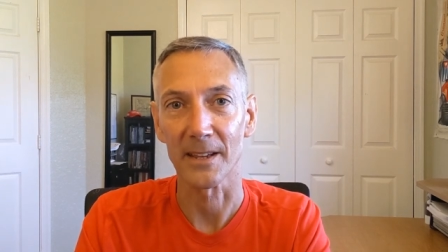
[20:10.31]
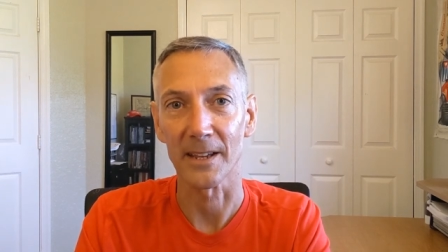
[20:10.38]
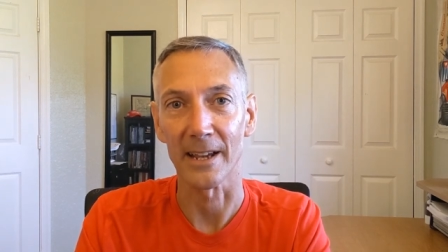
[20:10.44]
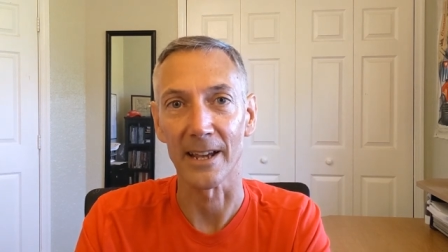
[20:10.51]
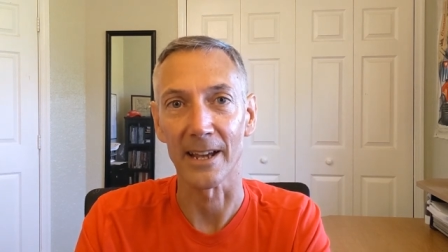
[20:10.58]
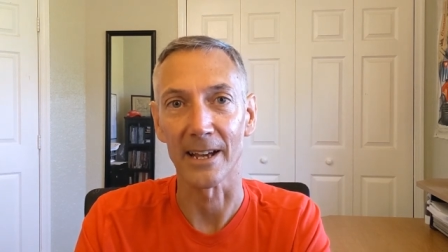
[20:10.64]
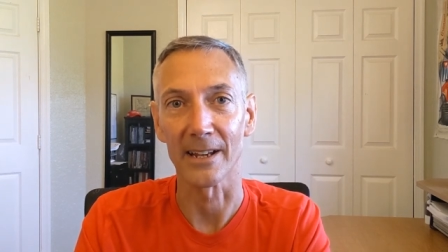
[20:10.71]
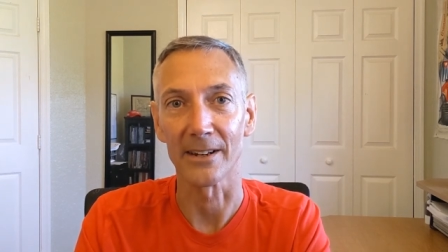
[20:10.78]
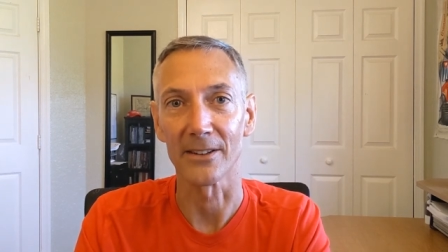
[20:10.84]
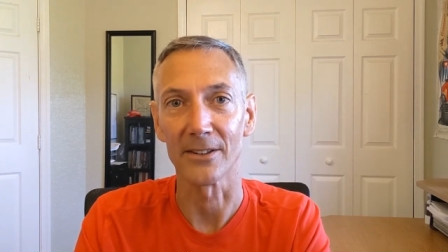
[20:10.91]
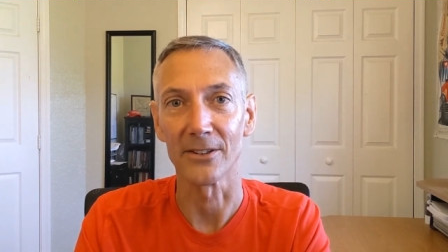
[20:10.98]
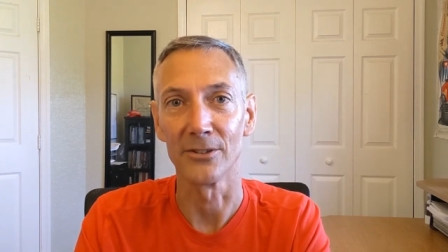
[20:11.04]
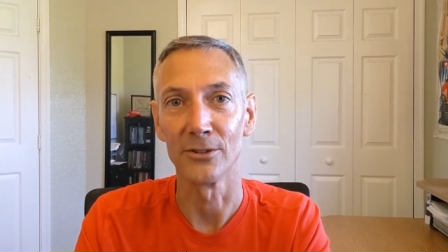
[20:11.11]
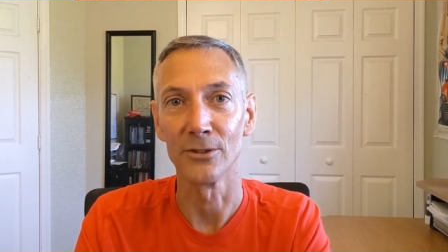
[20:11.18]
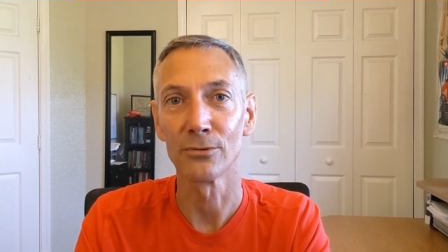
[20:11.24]
and
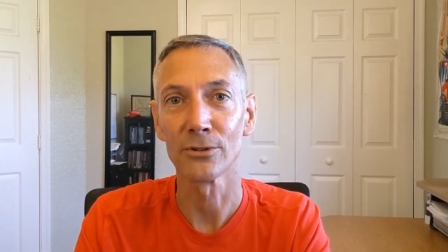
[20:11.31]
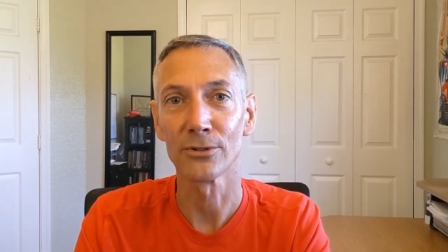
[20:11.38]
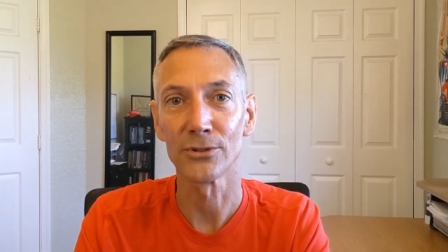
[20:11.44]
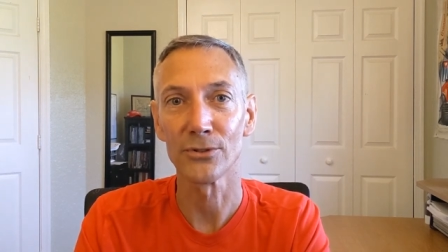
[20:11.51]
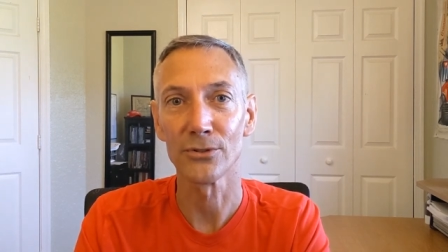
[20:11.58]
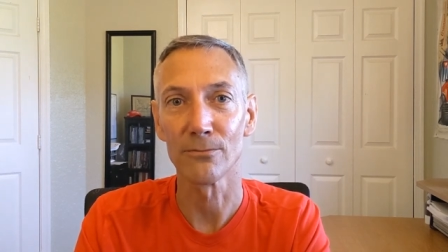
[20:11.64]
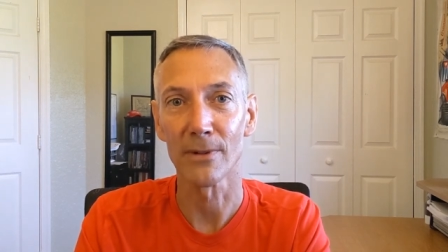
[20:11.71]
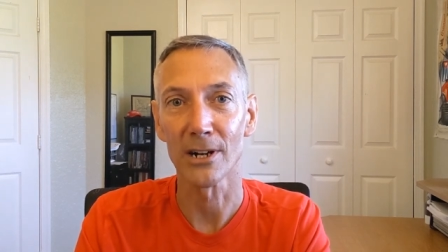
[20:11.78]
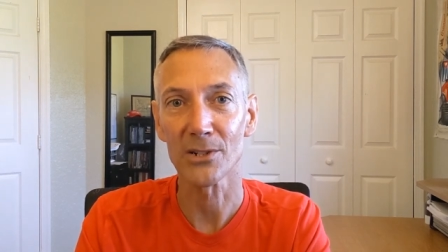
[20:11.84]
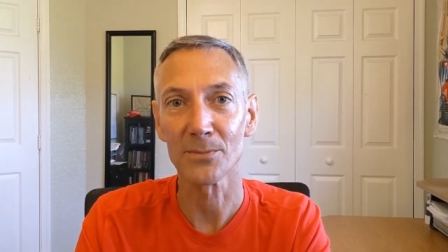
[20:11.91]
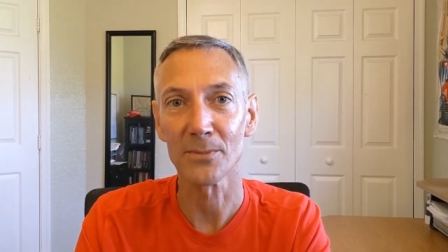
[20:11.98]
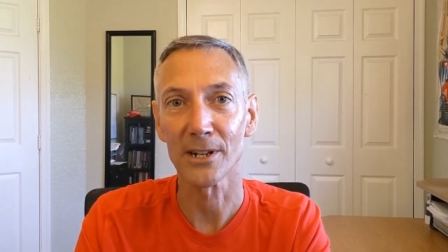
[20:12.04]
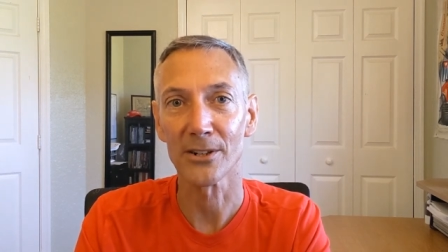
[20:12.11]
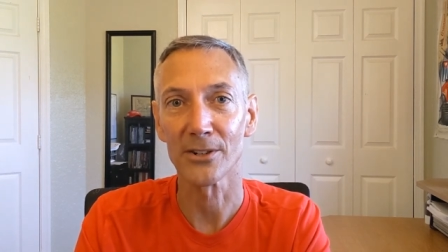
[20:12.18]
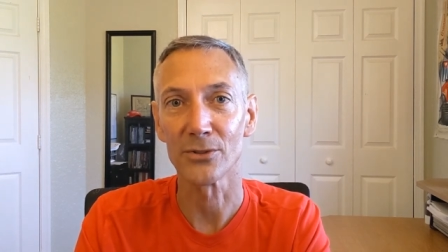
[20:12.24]
you will do much
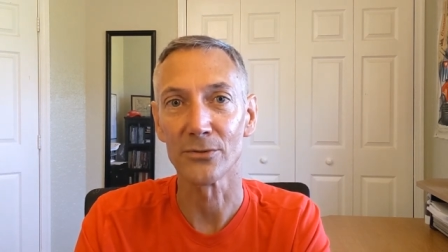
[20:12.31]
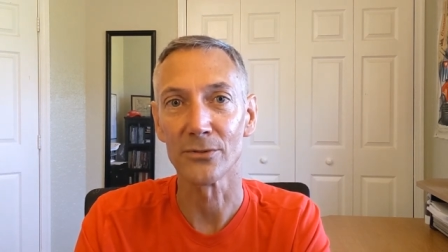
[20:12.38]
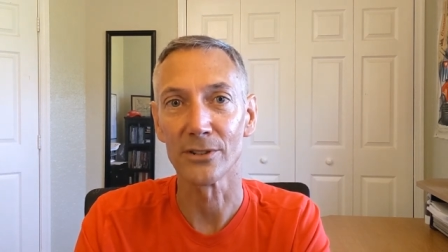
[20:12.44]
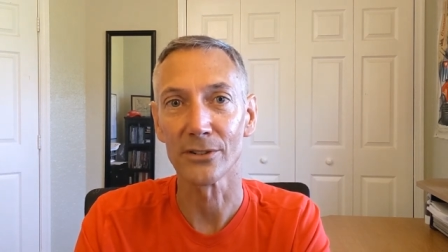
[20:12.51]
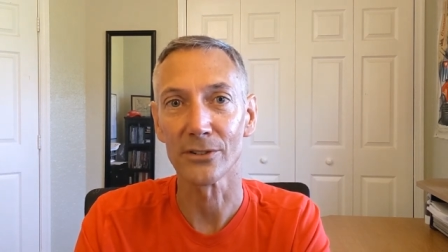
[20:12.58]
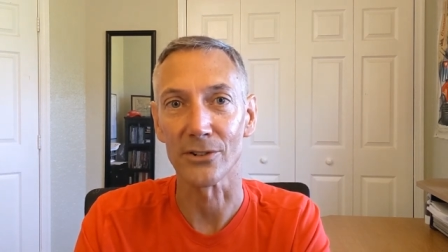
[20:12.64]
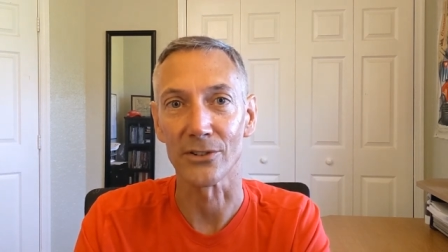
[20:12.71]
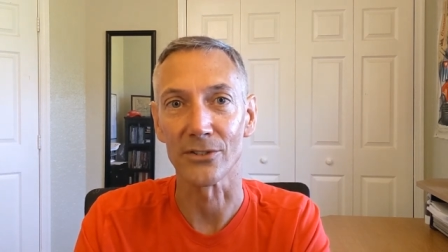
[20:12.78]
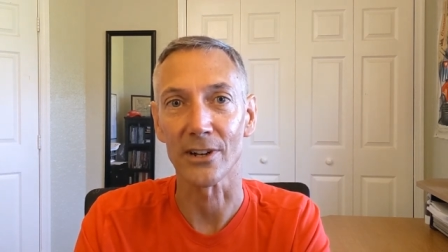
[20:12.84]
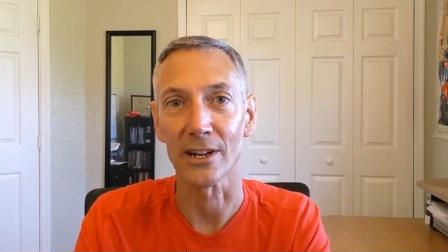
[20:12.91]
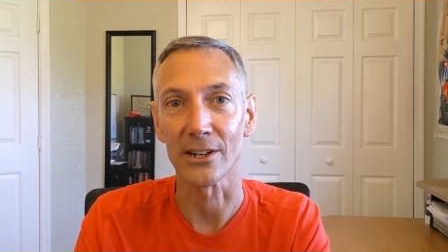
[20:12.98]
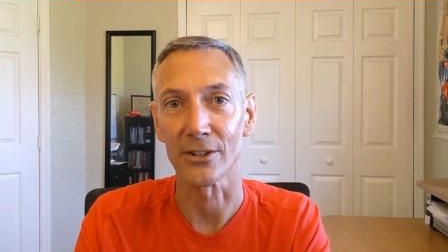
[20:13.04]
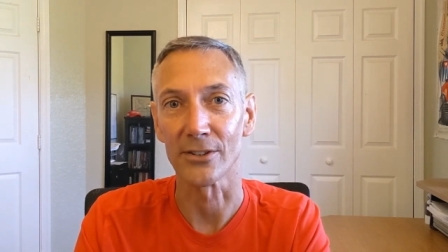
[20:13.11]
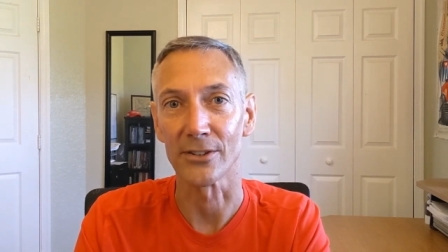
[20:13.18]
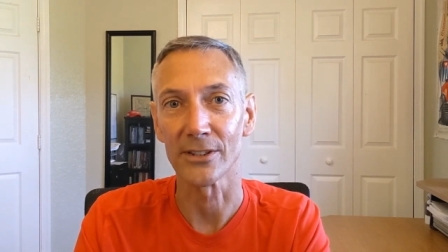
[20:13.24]
better due diligence
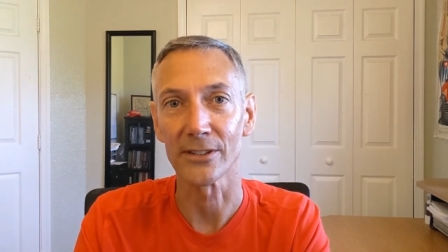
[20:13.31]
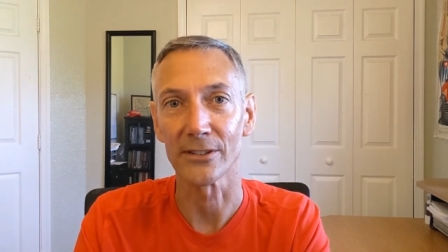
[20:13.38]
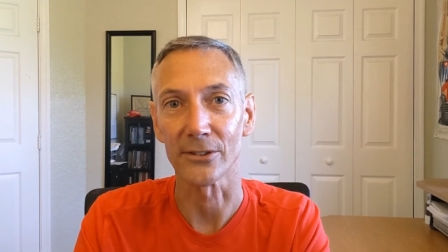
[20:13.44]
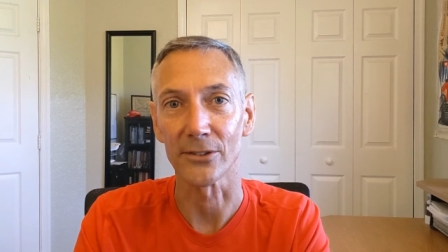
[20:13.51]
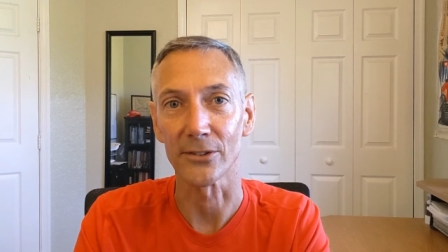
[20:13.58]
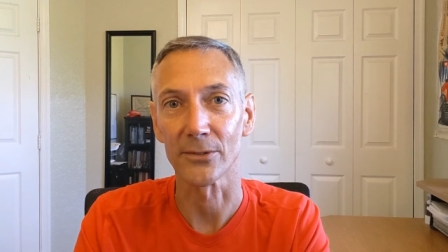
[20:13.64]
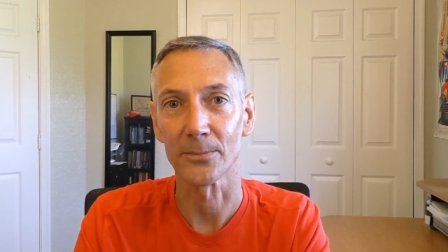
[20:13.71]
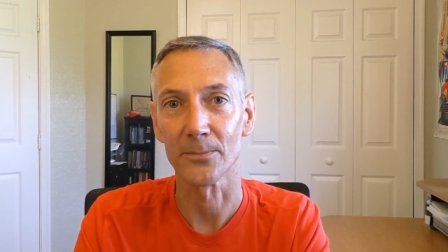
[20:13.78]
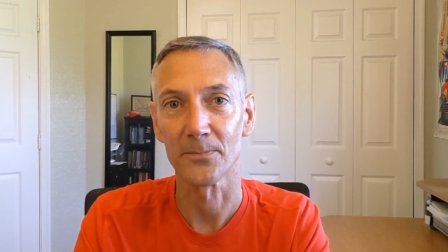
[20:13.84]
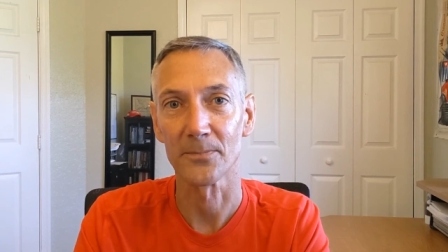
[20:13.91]
on your deals